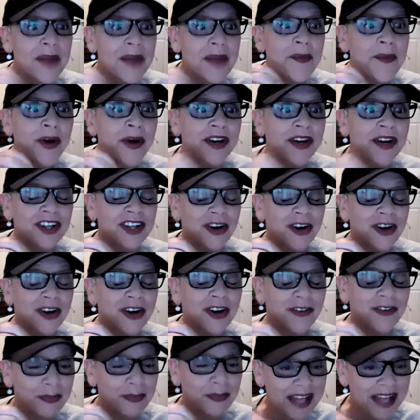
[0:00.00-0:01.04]
they want to fill
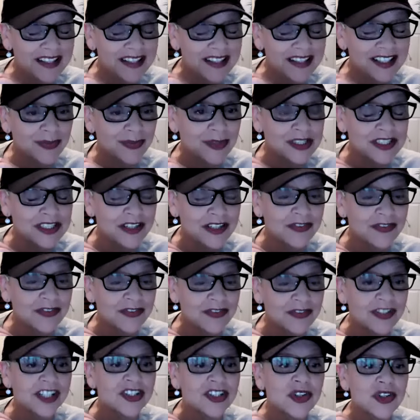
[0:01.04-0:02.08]
our basket with
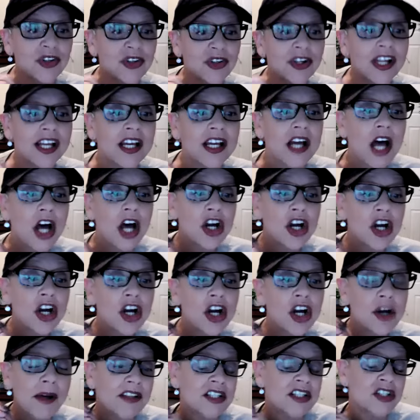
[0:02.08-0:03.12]
self care. So they're like,
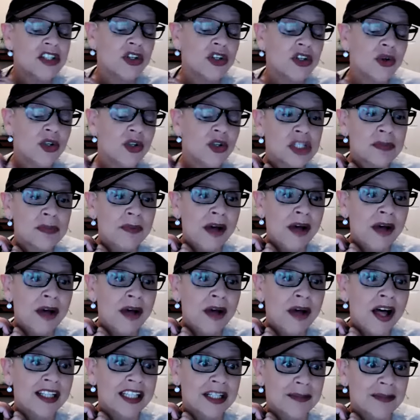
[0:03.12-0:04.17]
come on, let's go to the
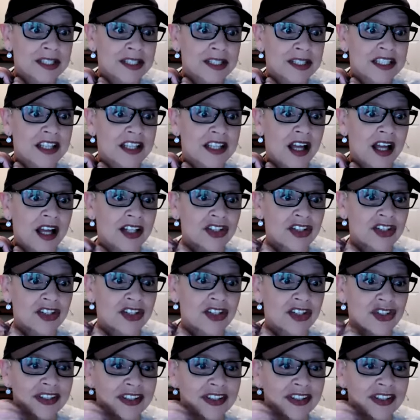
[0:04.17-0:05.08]
spa and get a massage.